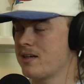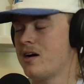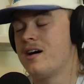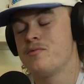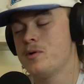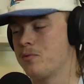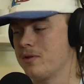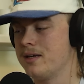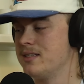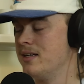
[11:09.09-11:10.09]
Like, we'll
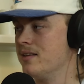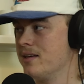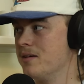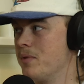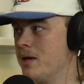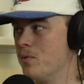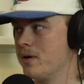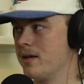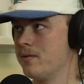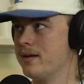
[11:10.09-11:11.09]
release anything and people will
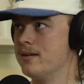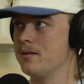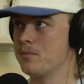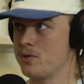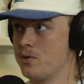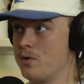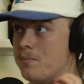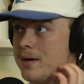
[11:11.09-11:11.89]
get around it, I'm sure.